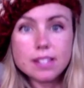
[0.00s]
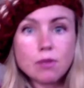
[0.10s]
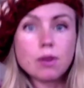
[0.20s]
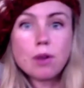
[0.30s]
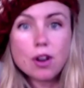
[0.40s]
I
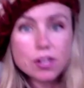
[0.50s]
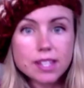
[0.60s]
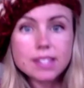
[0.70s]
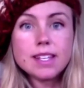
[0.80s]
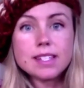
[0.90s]
want to
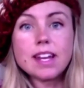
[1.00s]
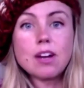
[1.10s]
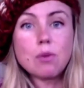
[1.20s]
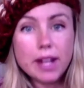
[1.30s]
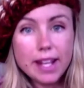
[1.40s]
process this and I
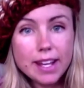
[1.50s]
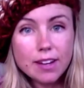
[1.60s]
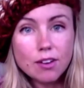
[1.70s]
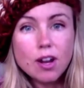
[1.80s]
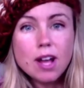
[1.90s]
want to
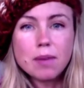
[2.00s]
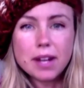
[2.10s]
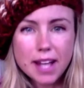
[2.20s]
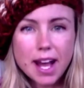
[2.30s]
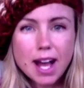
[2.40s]
heal, but I
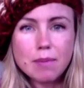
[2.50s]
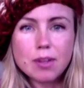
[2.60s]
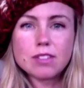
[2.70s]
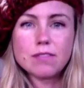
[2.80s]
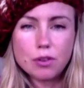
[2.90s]
can't
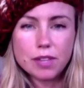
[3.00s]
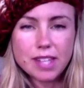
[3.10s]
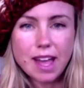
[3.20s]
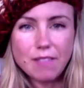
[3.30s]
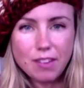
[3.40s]
because of all this
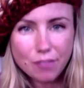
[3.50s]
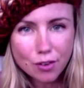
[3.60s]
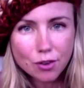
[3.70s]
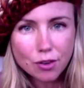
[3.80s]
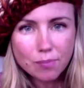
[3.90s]
heavy food.